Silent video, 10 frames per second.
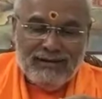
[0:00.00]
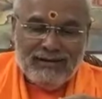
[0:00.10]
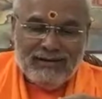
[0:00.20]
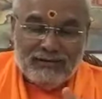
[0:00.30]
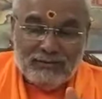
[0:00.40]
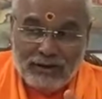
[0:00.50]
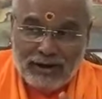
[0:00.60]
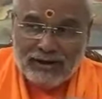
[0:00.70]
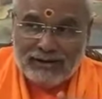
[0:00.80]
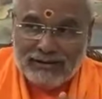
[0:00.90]
That
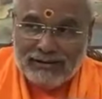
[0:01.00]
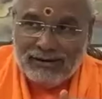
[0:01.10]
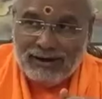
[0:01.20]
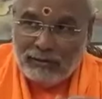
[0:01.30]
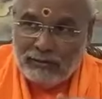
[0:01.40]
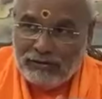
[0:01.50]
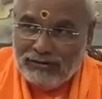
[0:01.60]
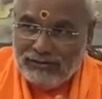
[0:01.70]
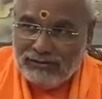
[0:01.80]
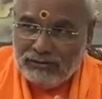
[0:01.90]
spark doesn't happen.
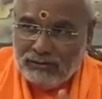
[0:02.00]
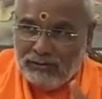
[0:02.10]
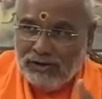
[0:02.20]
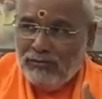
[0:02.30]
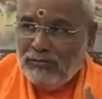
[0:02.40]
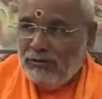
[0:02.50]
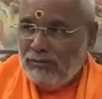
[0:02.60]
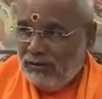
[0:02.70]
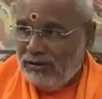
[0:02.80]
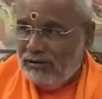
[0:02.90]
So many
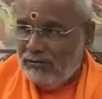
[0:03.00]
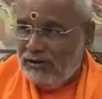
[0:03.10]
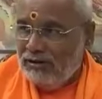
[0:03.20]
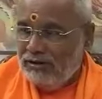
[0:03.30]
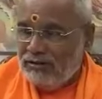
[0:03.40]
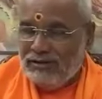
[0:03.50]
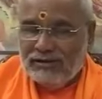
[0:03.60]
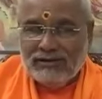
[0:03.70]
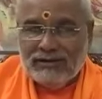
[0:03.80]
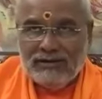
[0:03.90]
people come and
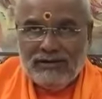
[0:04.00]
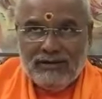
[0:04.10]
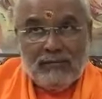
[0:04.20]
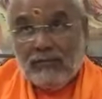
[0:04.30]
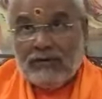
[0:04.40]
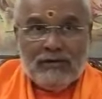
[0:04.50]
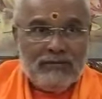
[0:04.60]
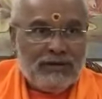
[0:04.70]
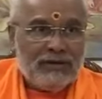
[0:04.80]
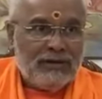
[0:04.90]
listen.
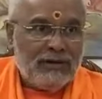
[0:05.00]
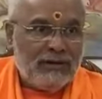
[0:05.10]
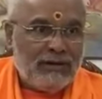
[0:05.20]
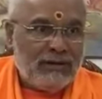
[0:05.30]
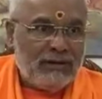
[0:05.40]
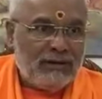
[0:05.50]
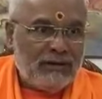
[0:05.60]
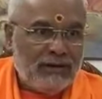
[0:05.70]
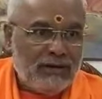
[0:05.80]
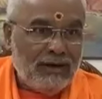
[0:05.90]
Some just get
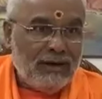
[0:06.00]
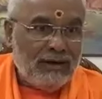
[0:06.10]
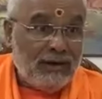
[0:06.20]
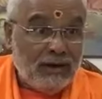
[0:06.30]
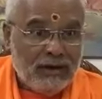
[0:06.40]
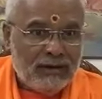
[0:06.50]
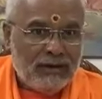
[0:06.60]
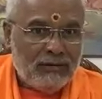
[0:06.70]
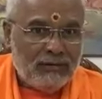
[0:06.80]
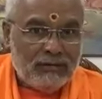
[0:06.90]
little
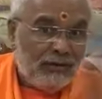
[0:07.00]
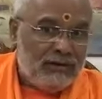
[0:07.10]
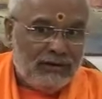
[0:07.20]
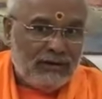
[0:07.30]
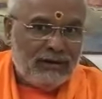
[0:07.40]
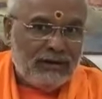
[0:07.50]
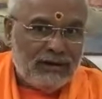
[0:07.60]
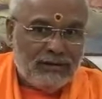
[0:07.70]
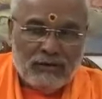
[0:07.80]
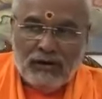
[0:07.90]
clicked out. This is the thing
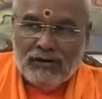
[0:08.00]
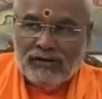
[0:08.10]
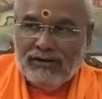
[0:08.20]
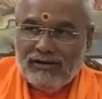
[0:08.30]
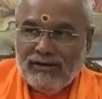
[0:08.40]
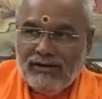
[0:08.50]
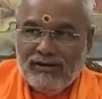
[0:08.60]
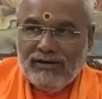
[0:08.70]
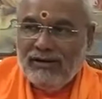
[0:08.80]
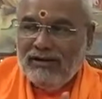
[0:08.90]
I want.
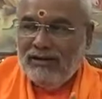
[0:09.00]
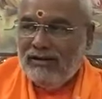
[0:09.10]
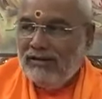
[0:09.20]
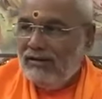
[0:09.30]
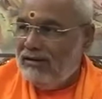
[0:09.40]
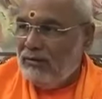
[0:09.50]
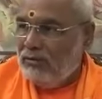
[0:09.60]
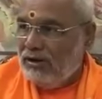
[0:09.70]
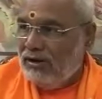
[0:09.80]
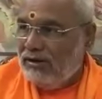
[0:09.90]
And
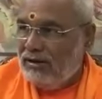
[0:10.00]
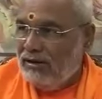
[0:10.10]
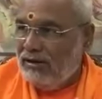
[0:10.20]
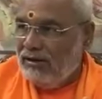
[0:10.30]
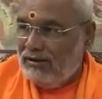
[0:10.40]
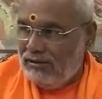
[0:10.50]
some are little,